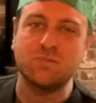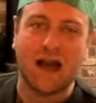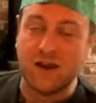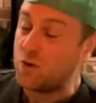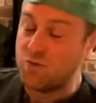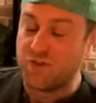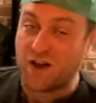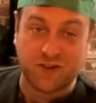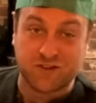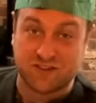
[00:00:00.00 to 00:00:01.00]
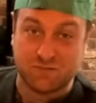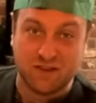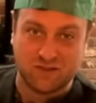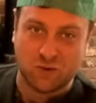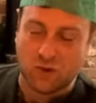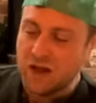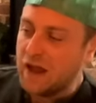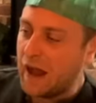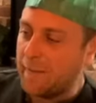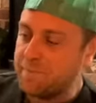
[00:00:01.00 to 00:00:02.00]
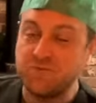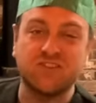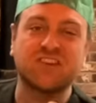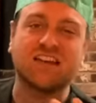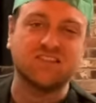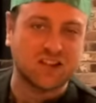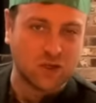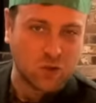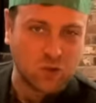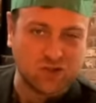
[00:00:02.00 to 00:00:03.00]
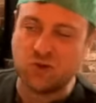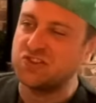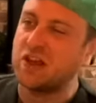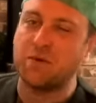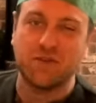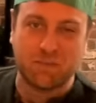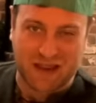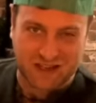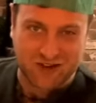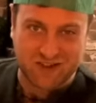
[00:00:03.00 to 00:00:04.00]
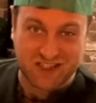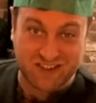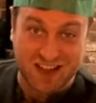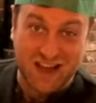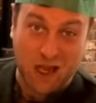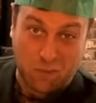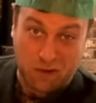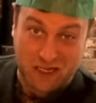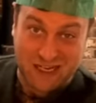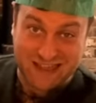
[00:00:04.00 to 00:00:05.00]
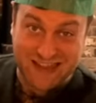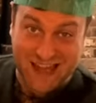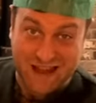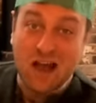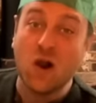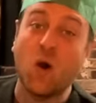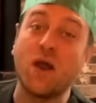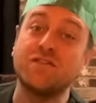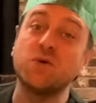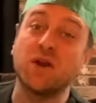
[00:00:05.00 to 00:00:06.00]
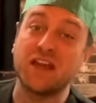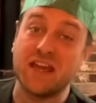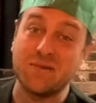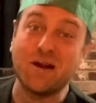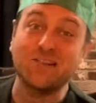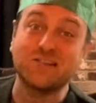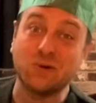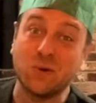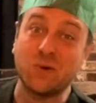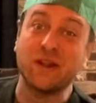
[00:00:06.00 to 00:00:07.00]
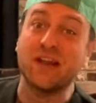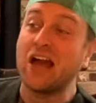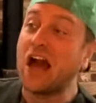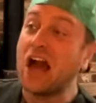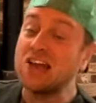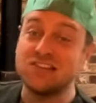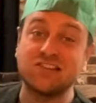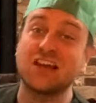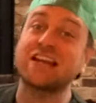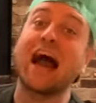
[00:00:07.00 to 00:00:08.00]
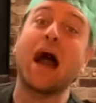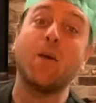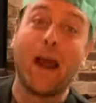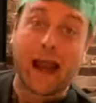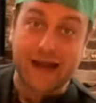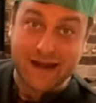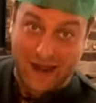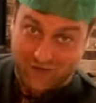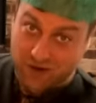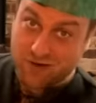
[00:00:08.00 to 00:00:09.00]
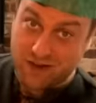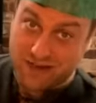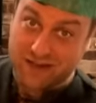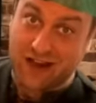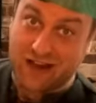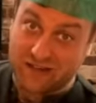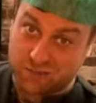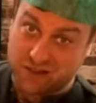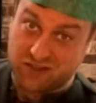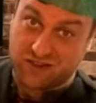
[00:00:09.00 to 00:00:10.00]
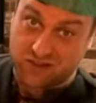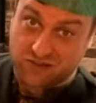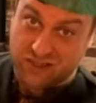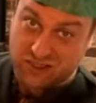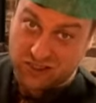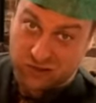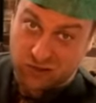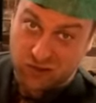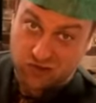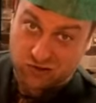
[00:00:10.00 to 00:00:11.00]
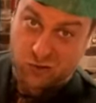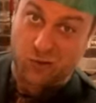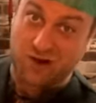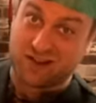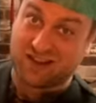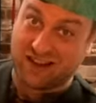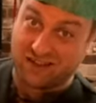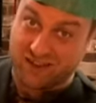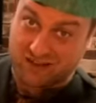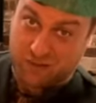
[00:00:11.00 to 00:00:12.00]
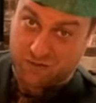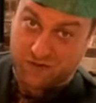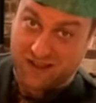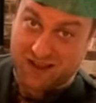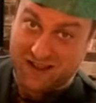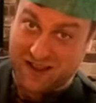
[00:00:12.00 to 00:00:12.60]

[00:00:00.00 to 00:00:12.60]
Man, or Father Christmas, or Santa Claus, or some of the pagan origins, I'll put a link there. Or if you want to hear my story, Sir Gawain and the Green Knight, which is a traditional story to tell at this time of year,